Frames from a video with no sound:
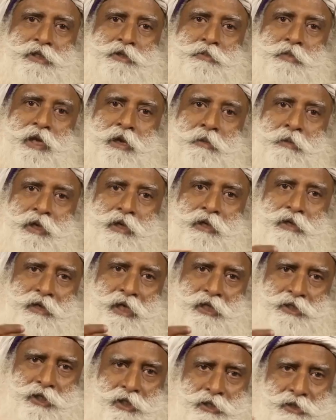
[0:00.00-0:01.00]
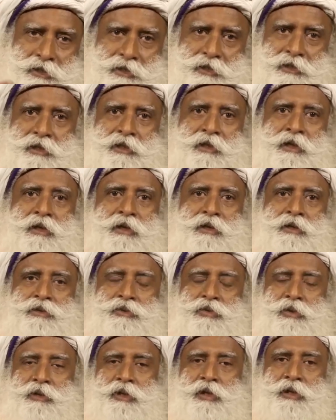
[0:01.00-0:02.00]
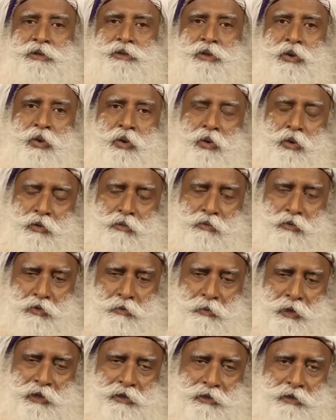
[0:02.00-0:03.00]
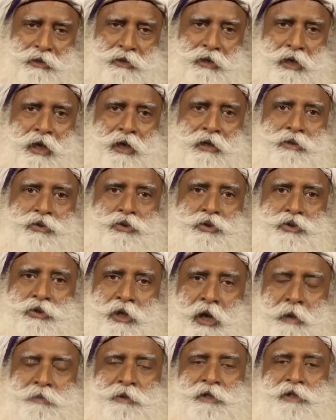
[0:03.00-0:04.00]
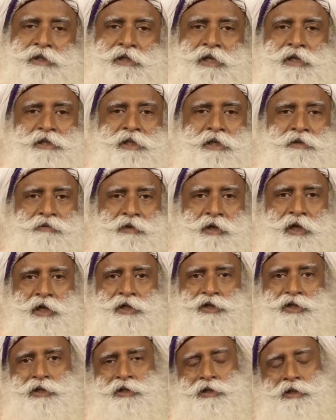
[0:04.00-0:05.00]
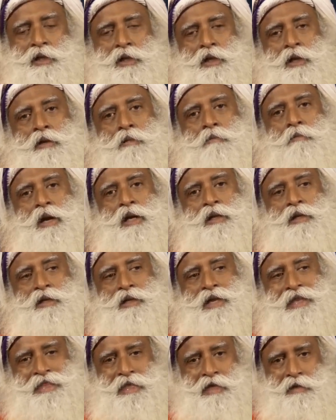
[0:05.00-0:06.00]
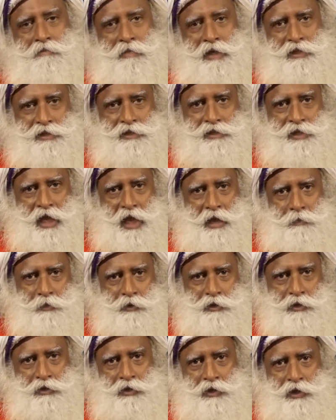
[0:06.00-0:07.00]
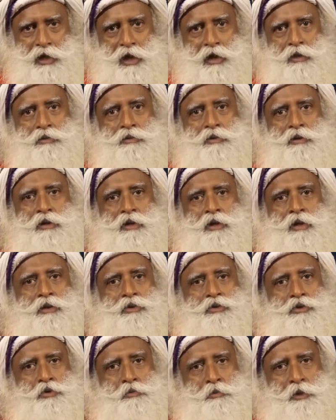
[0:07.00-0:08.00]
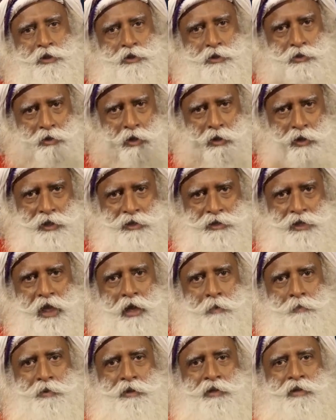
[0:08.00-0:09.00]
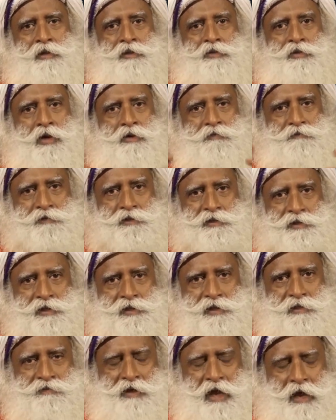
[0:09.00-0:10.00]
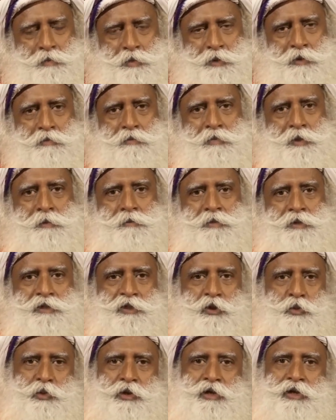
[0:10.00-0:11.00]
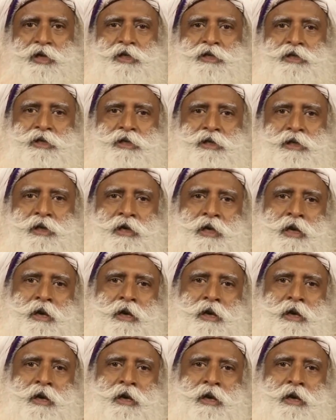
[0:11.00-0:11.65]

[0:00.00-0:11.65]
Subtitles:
it's becoming desert. So there is a whole movement to stop this desertification, but nothing much has happened on the ground. Too much talk has happened, conferences have happened, papers have been written,